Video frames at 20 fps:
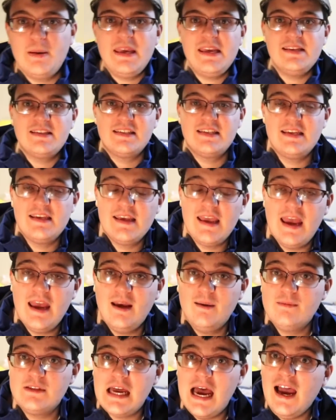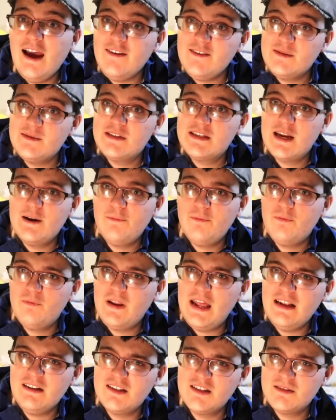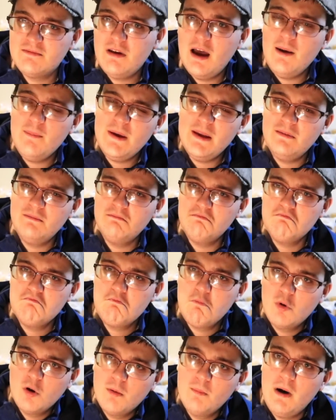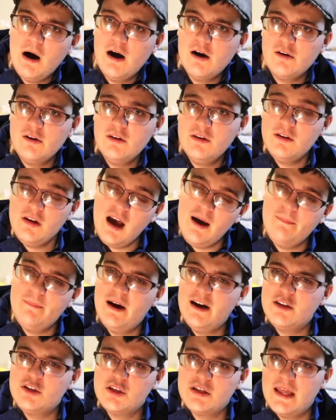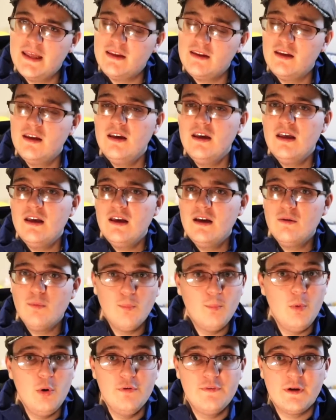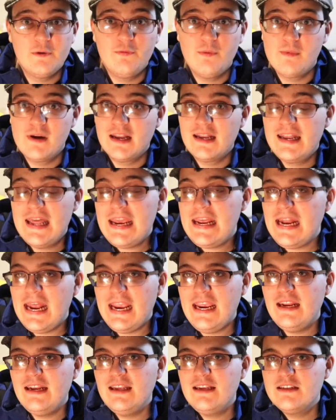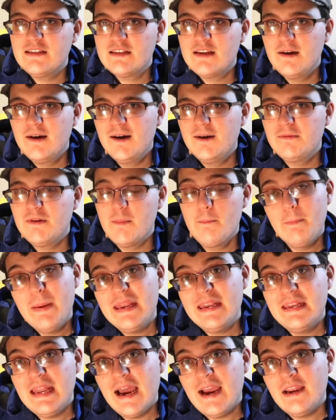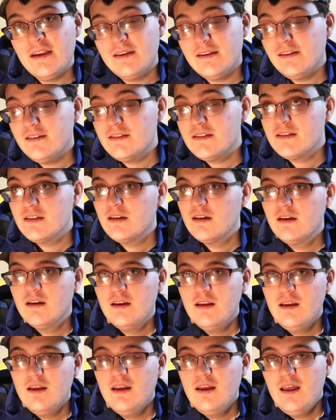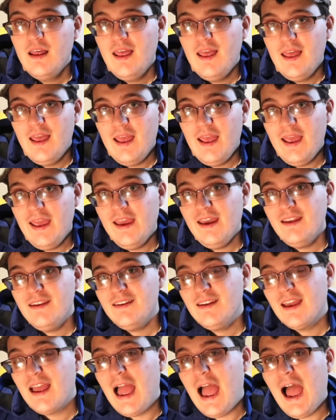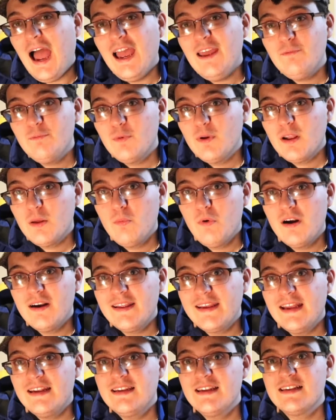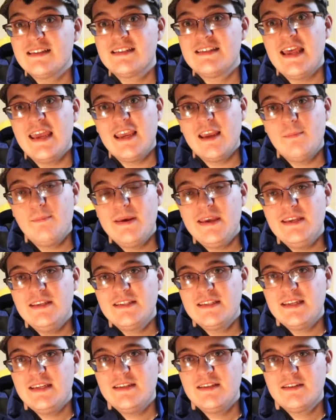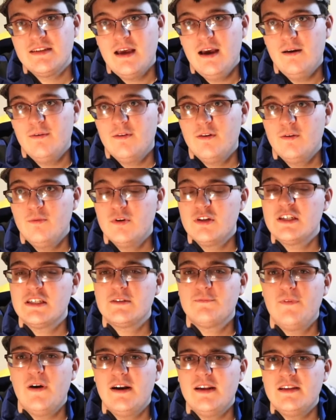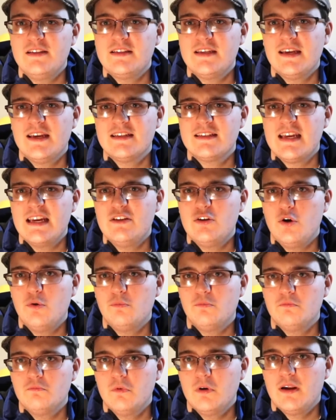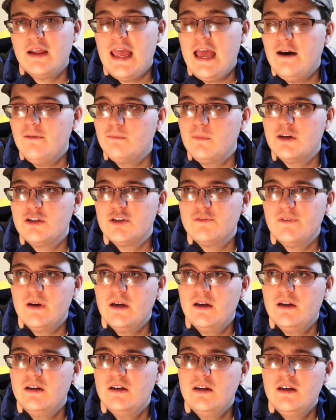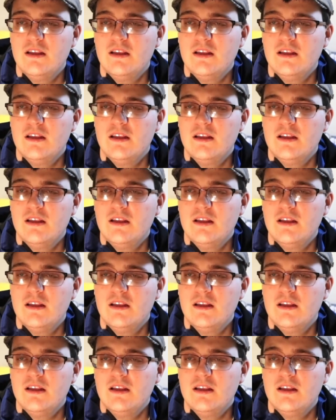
PC games, I have some stuff that's a bit more modern, not much, moving from the late 80s to mid 90s. And I really want to get into Sega PC stuff, which is funny seeing as I don't really have much of a